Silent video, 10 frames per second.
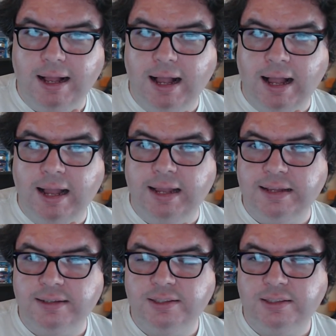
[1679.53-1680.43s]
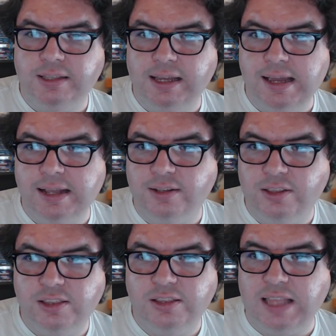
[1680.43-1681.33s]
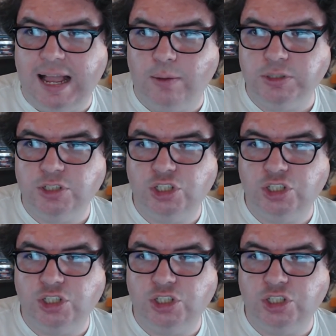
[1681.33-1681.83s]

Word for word: I and that was a